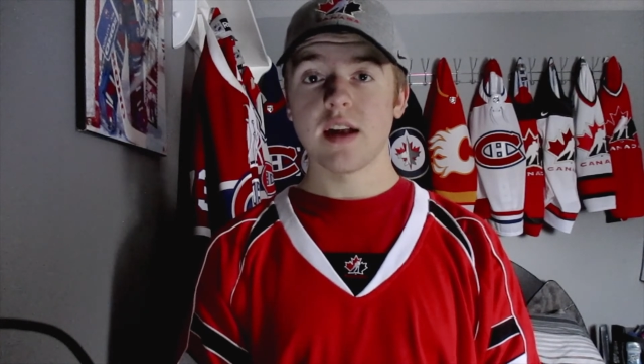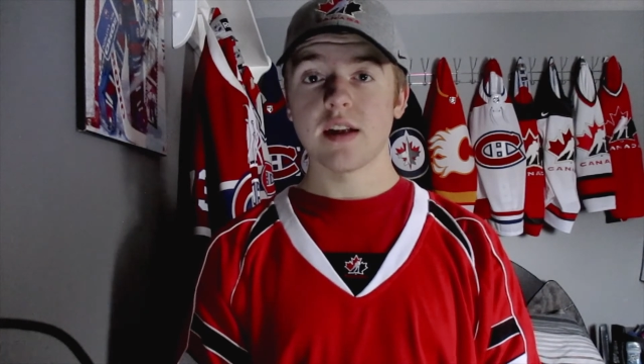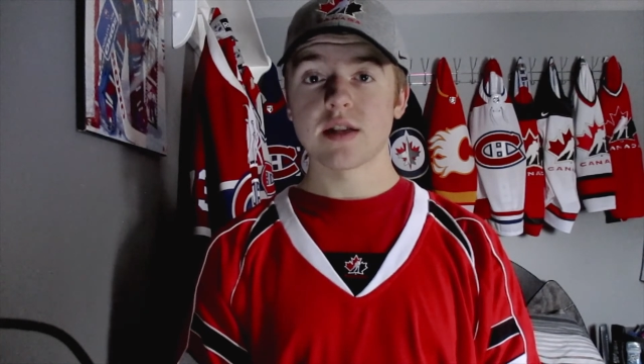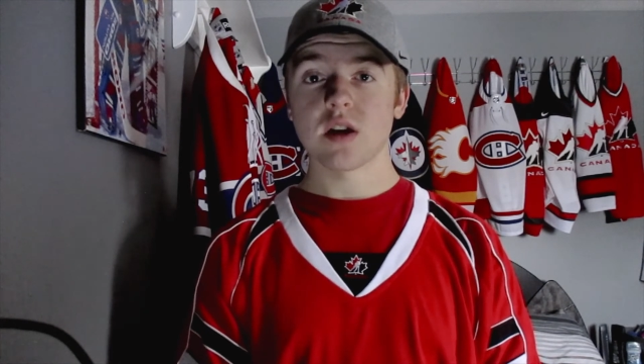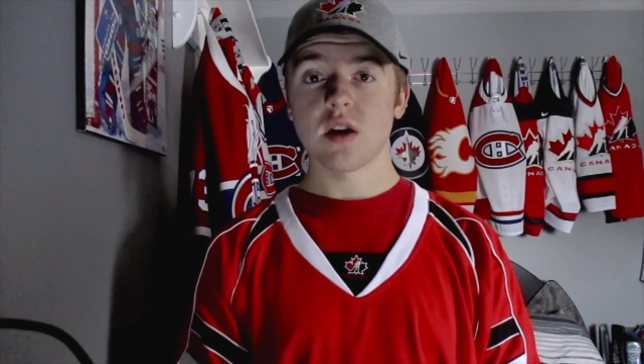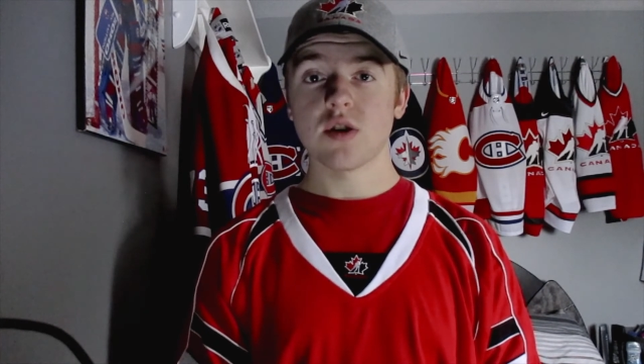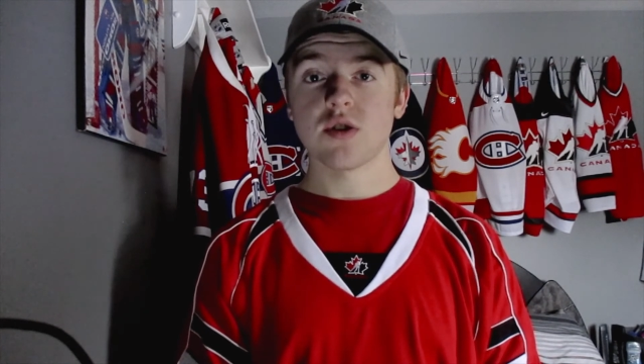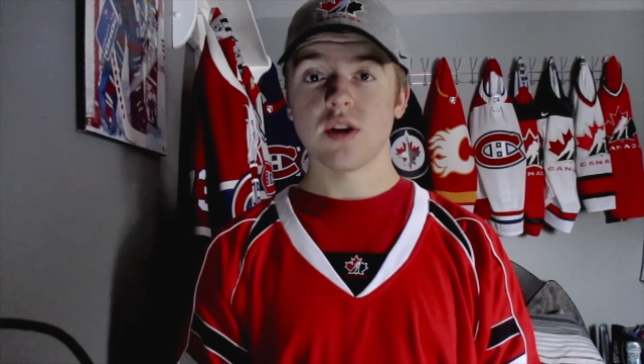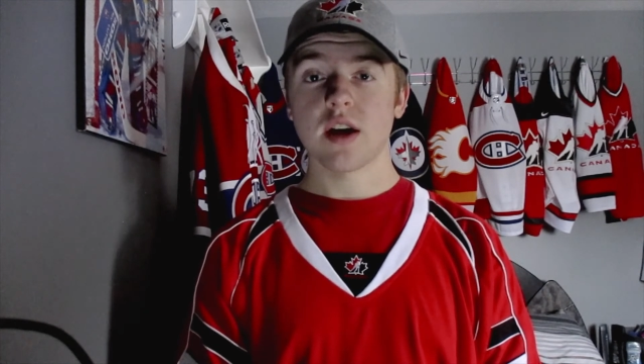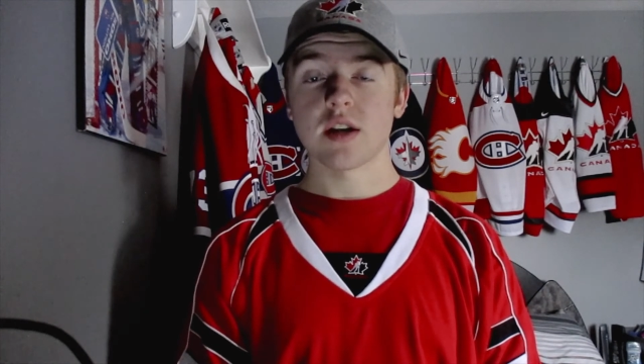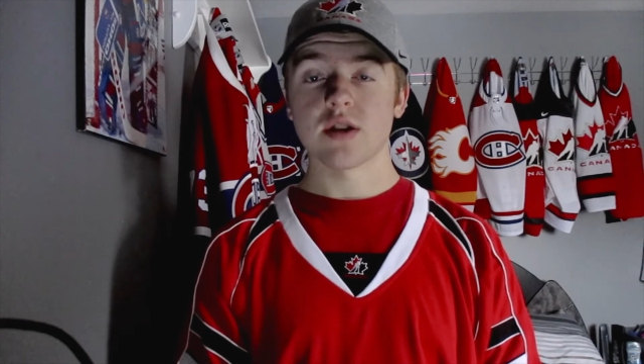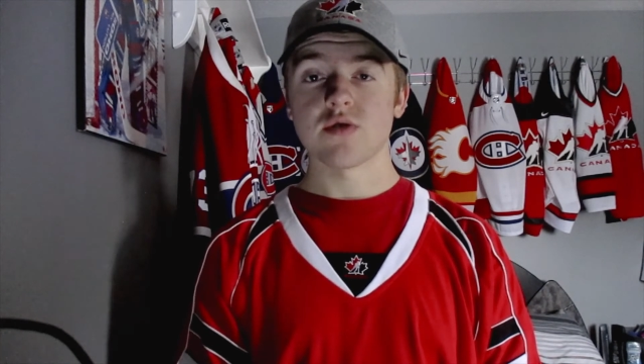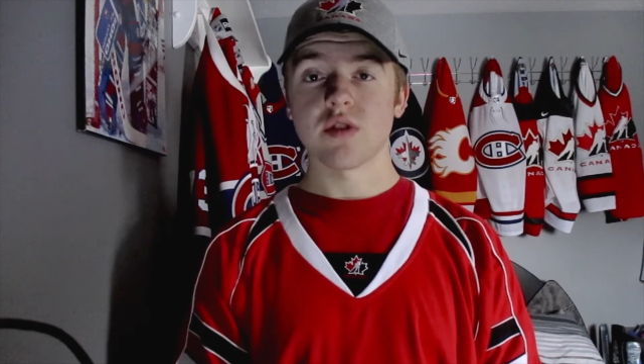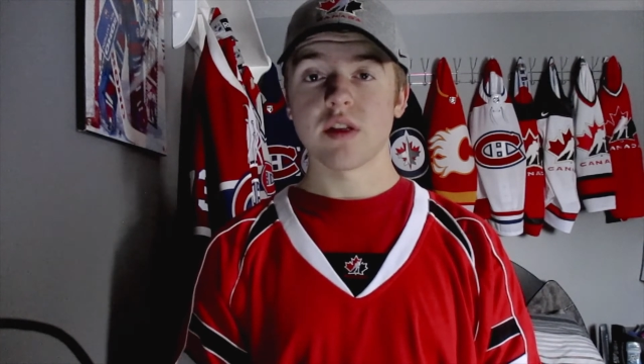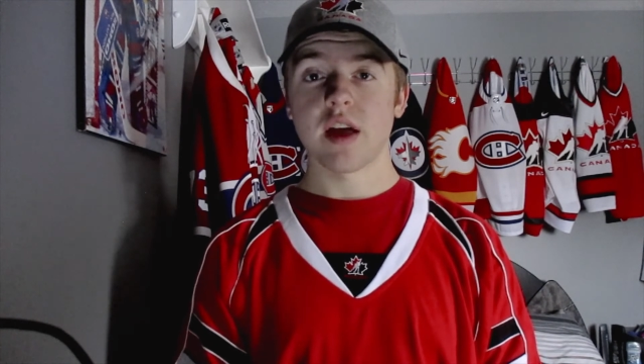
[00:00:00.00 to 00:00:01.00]
and his contract
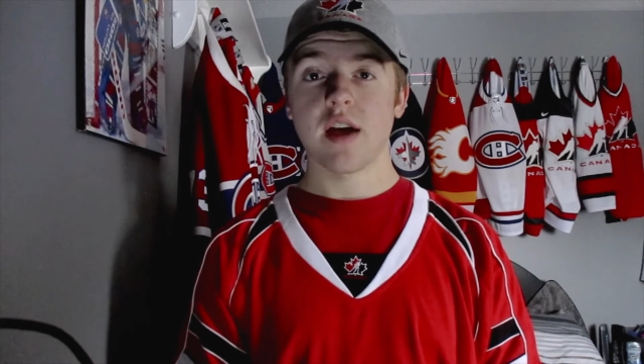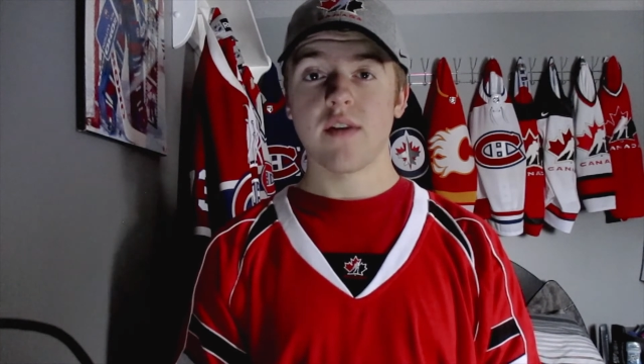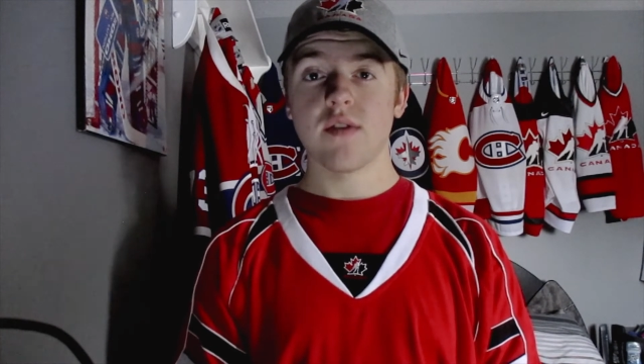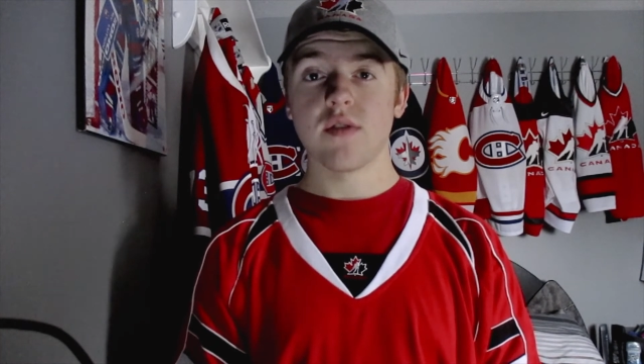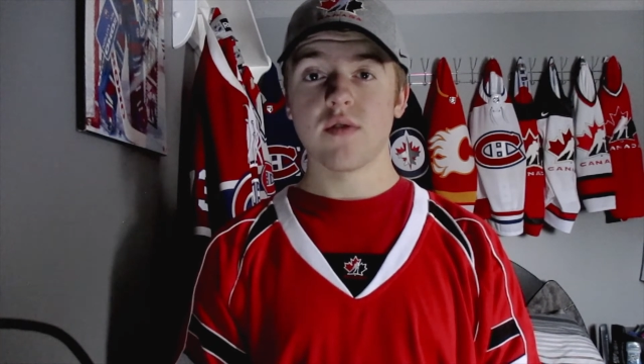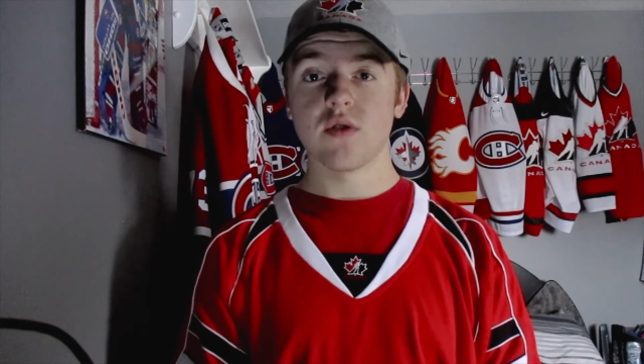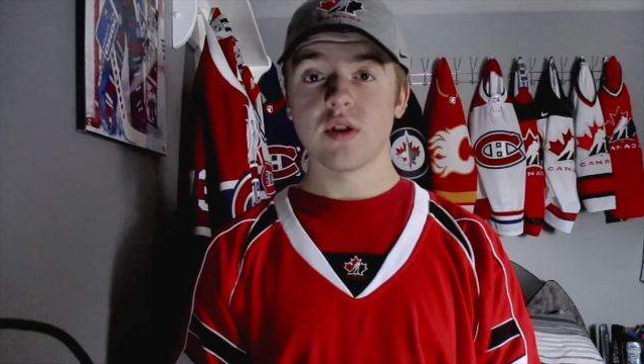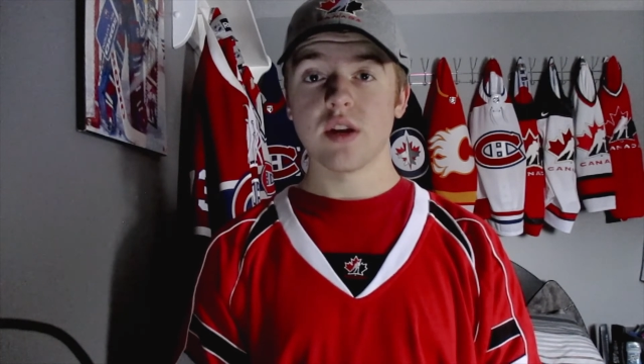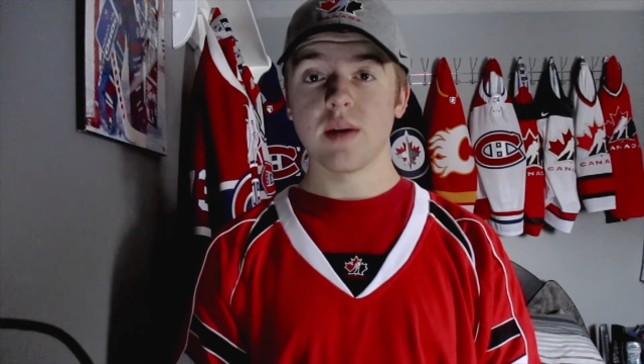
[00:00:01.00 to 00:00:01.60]
is really heavy for a